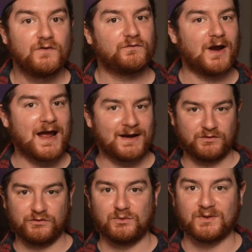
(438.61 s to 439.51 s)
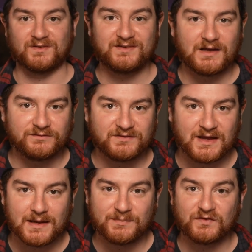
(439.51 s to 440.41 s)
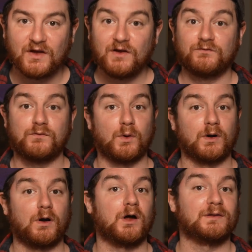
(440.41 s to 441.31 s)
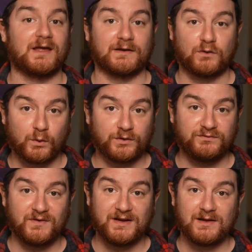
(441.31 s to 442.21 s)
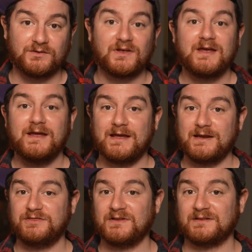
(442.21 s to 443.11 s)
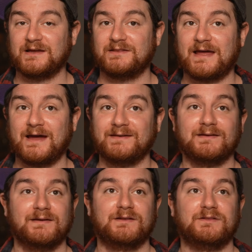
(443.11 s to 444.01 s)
for actors doing self-tapes, for online course videos, anything like that.